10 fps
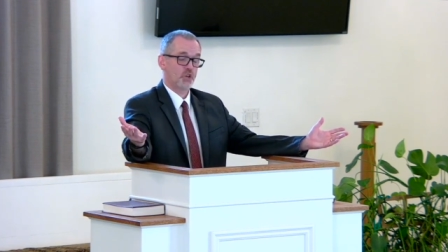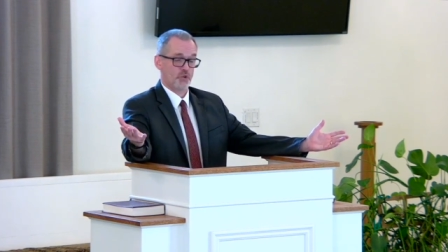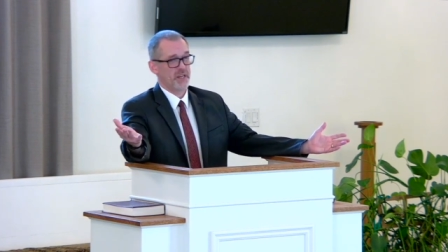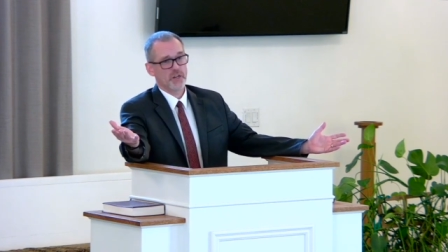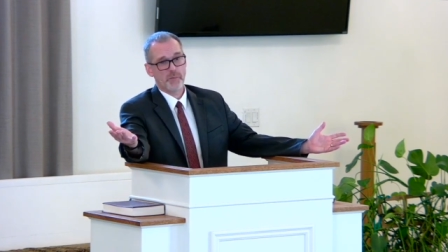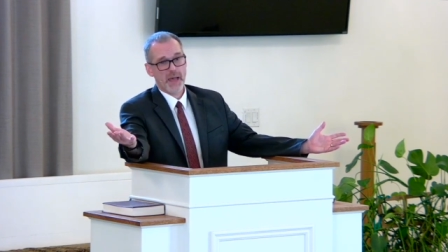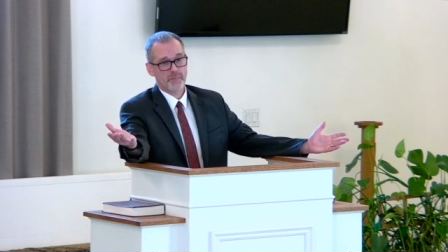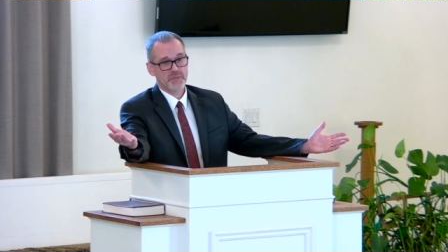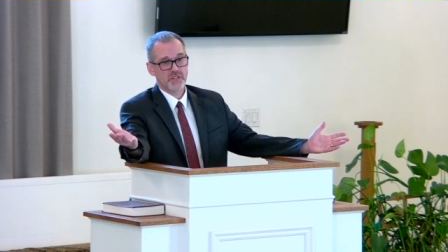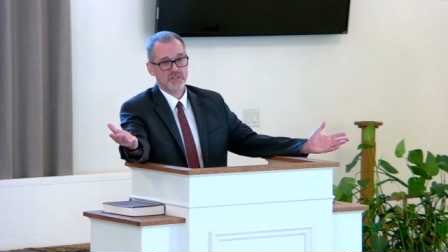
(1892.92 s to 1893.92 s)
credo
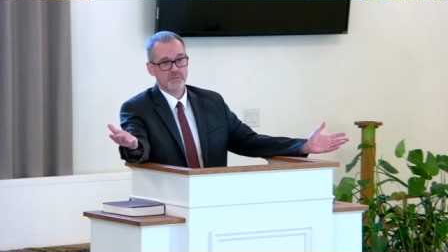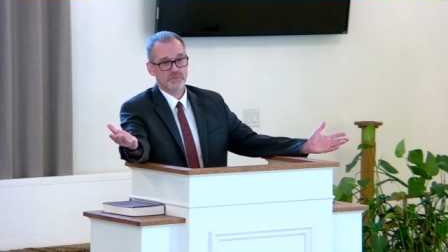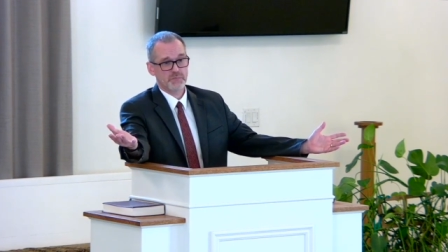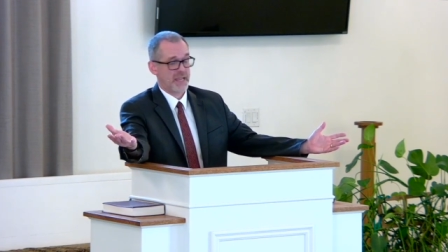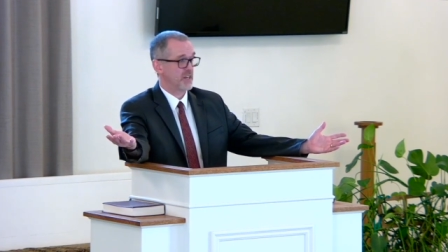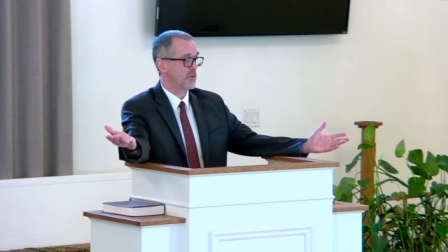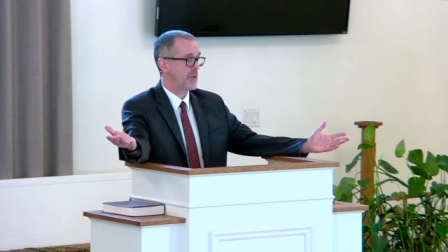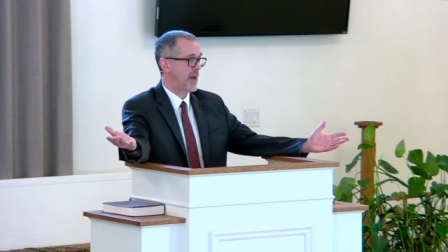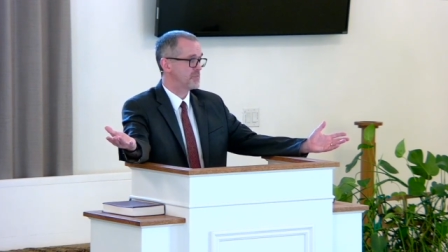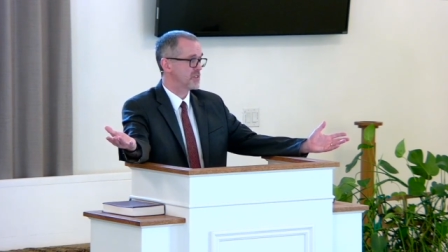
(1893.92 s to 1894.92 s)
baptism, pedo
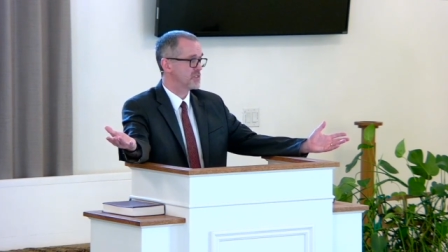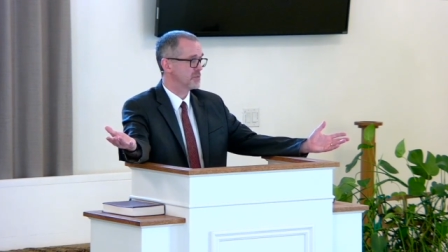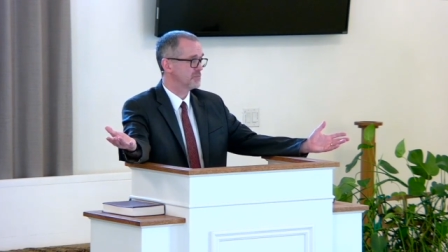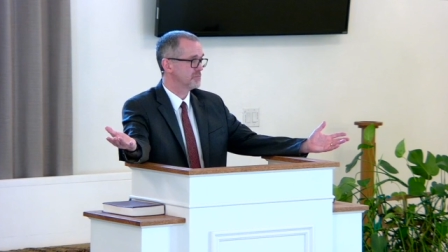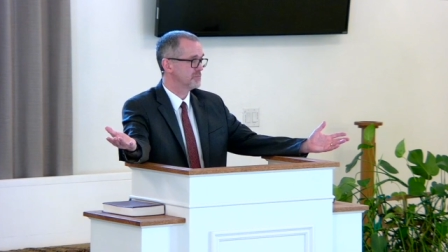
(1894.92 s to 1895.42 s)
baptism.